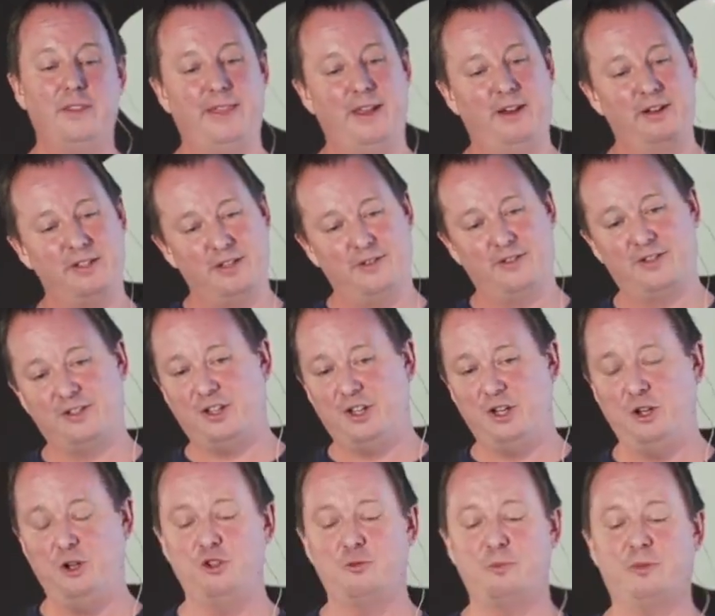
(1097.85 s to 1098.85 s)
There is a
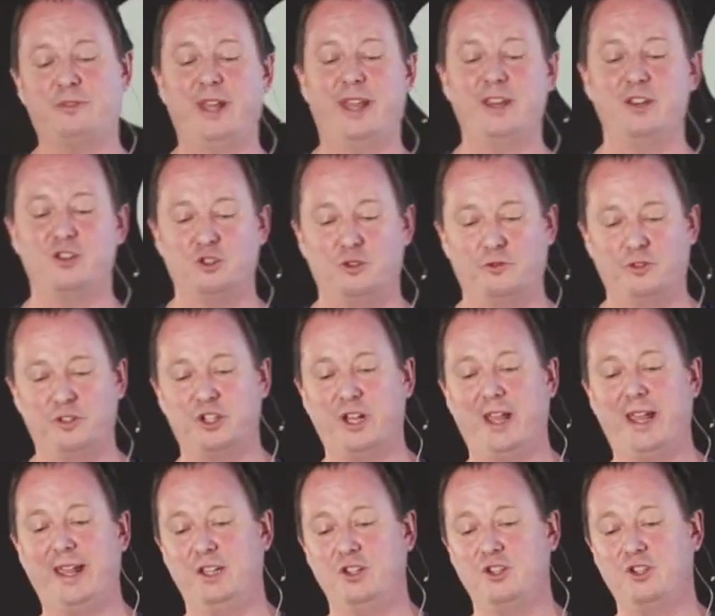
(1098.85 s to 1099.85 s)
huge potential for
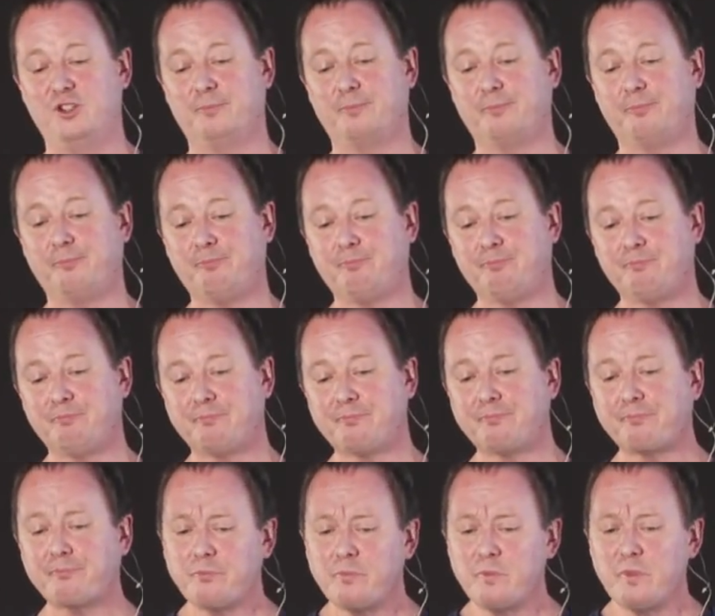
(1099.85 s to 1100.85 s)
change.
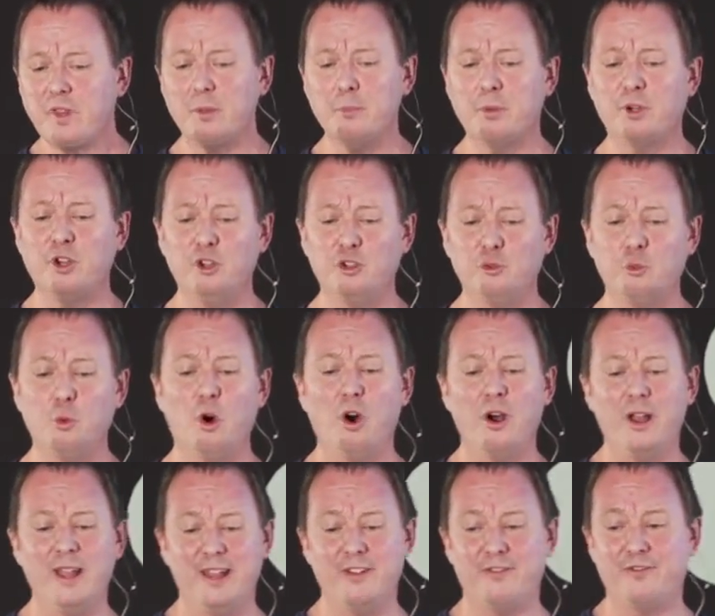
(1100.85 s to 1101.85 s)
Because
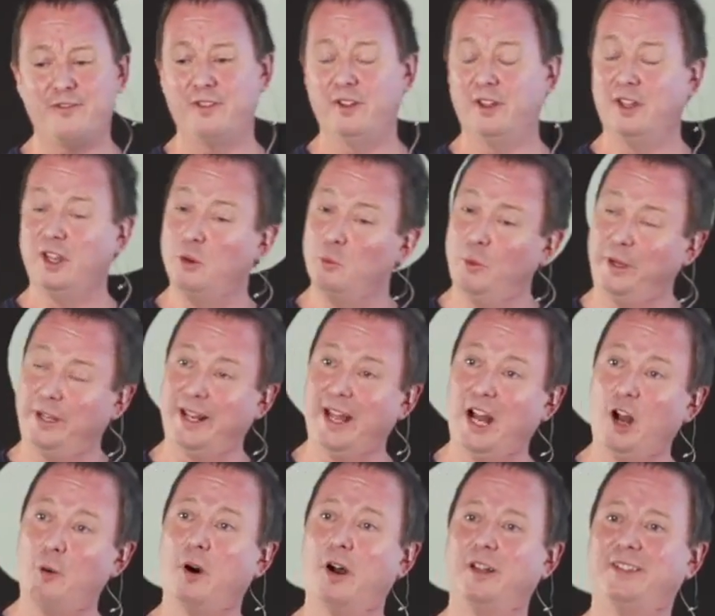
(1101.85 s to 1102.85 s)
what if we could
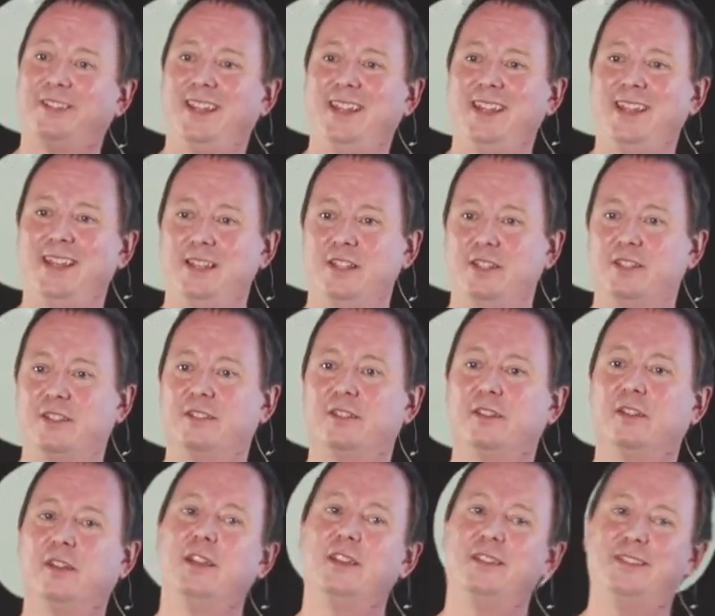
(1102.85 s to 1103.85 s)
help our teens
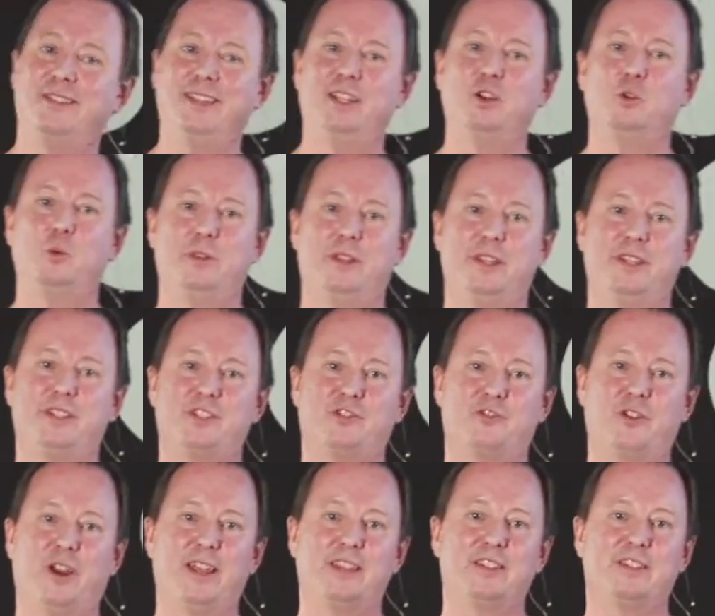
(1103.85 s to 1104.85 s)
deal with this
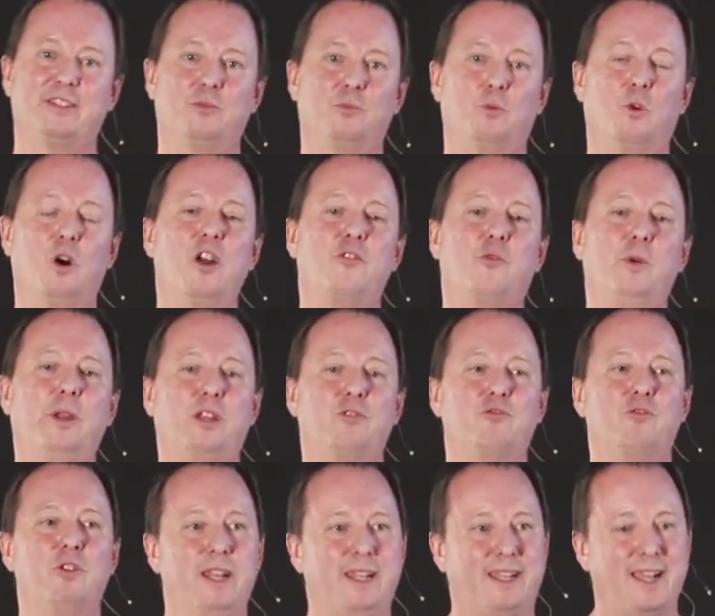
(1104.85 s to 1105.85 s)
stress? What if we could
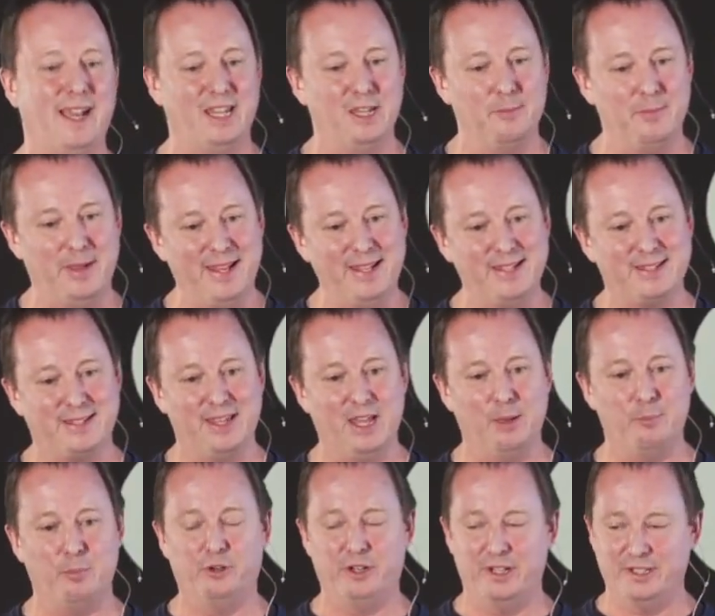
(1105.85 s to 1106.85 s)
really get them into
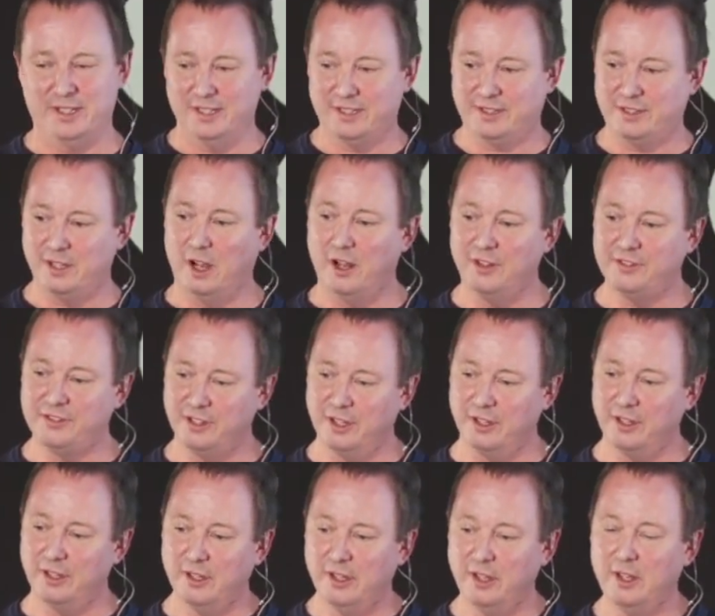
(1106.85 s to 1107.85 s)
their bodies and start
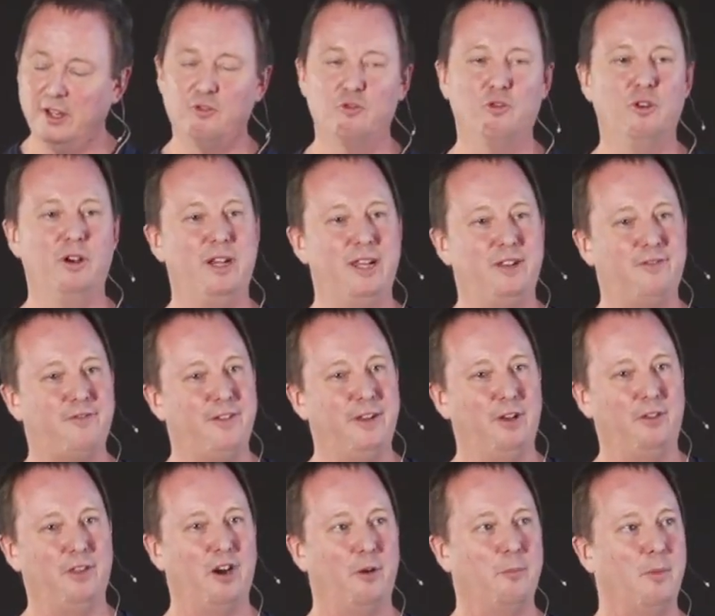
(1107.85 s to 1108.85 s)
to really
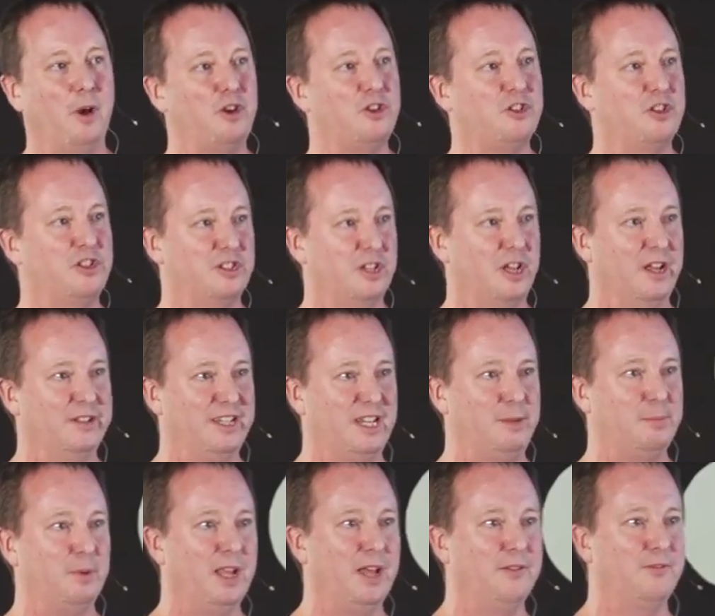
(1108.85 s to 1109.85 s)
feel their emotions at a
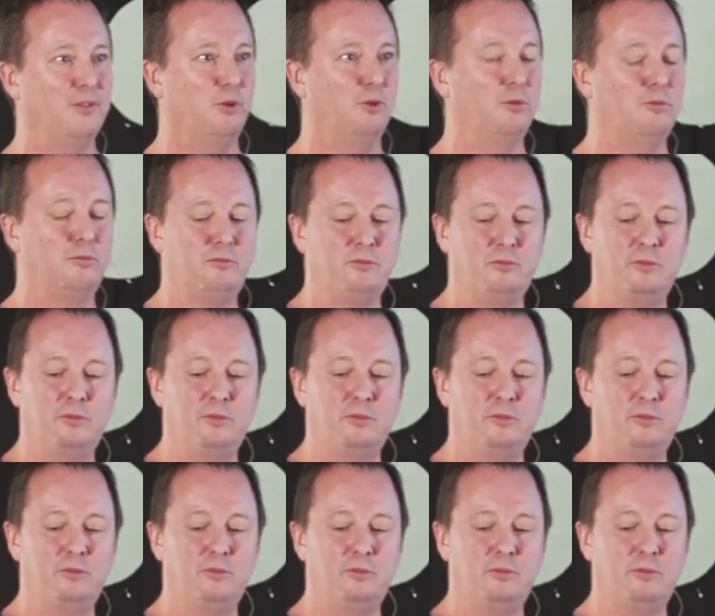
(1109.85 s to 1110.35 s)
deeper level?